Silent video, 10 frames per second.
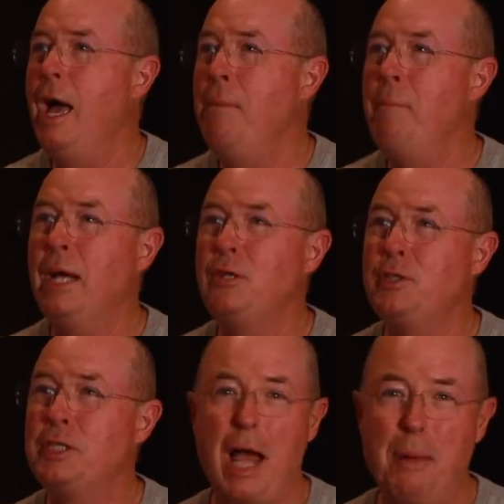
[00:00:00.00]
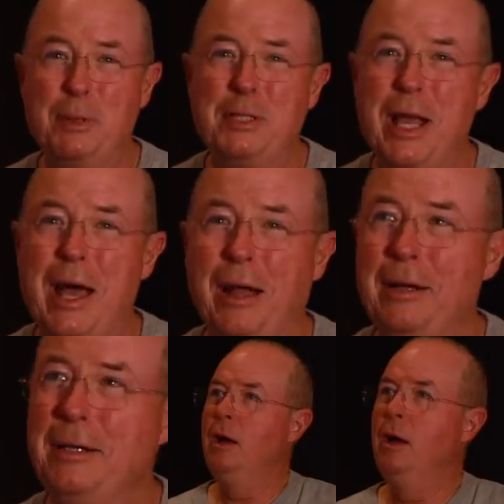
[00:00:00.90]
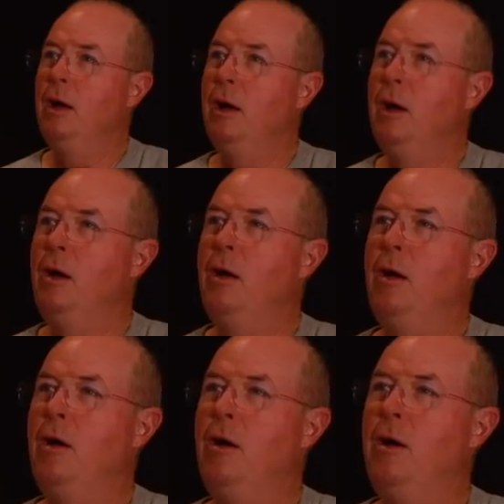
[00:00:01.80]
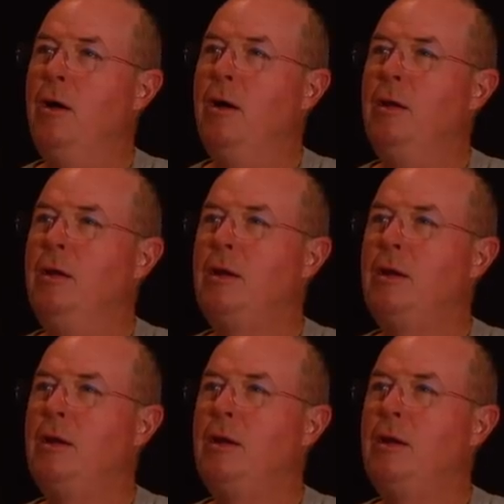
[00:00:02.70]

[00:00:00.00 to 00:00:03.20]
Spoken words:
and Max Verstappen's out. Oh,